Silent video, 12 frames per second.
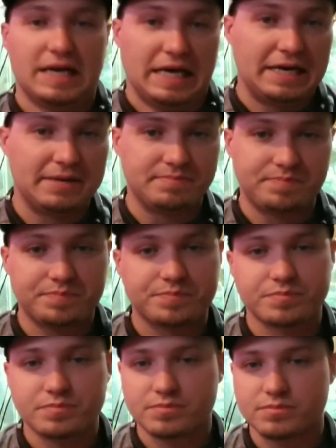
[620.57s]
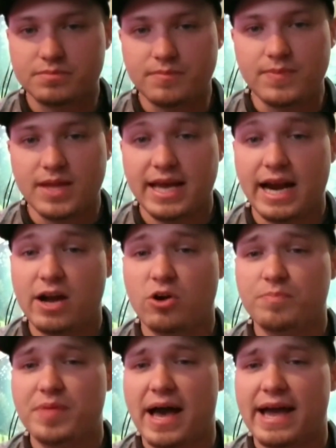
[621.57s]
And I
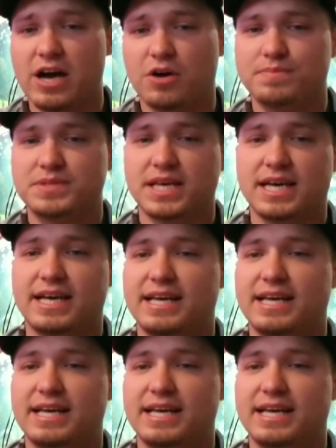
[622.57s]
hope that helps.